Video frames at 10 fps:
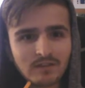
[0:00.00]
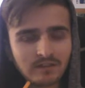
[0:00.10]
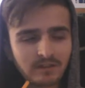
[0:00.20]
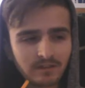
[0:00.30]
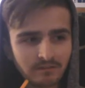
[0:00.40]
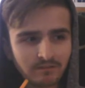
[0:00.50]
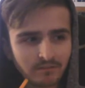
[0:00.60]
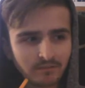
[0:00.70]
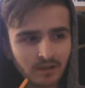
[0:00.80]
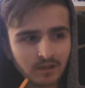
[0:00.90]
You can
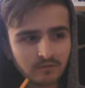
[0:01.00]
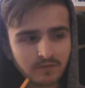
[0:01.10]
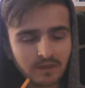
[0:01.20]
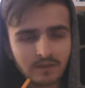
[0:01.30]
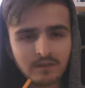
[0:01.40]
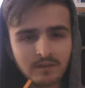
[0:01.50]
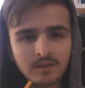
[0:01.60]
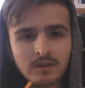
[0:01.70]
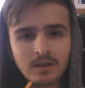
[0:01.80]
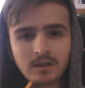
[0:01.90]
put, it's not oxygen, it's just
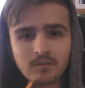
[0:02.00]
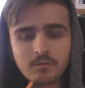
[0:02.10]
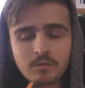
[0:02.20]
air,